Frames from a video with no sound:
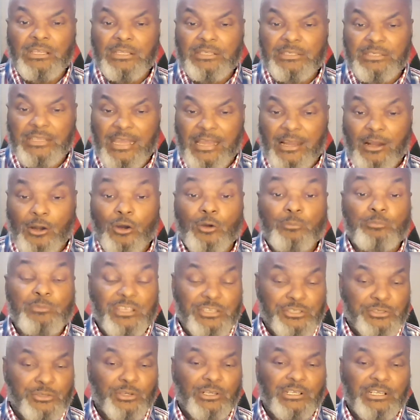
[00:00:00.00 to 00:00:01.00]
Now, or
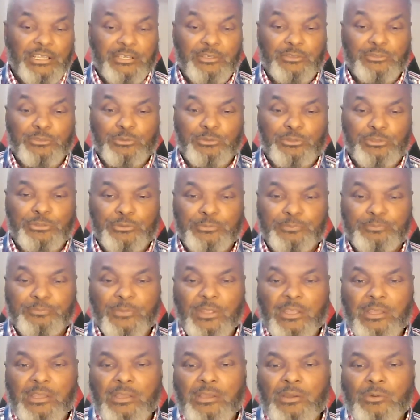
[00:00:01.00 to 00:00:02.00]
Mr. Clay on YouTube.
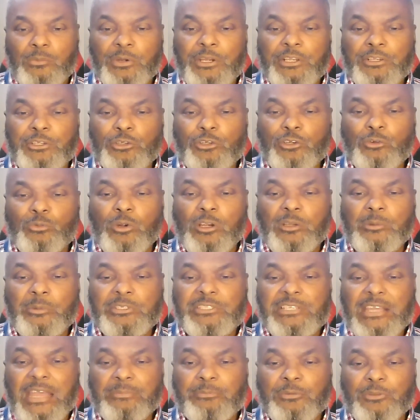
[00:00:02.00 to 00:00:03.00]
We're in Deuteronomy
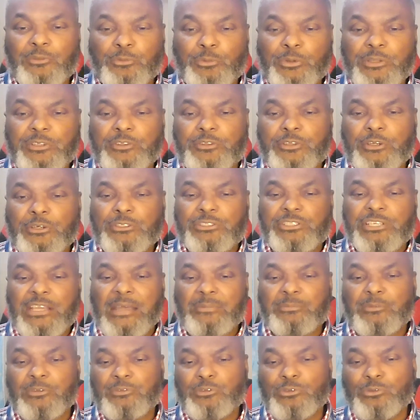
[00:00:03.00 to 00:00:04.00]
chapter 3, the third
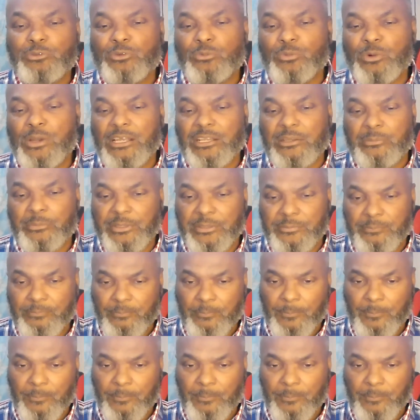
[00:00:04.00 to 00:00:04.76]
chapter of Deuteronomy.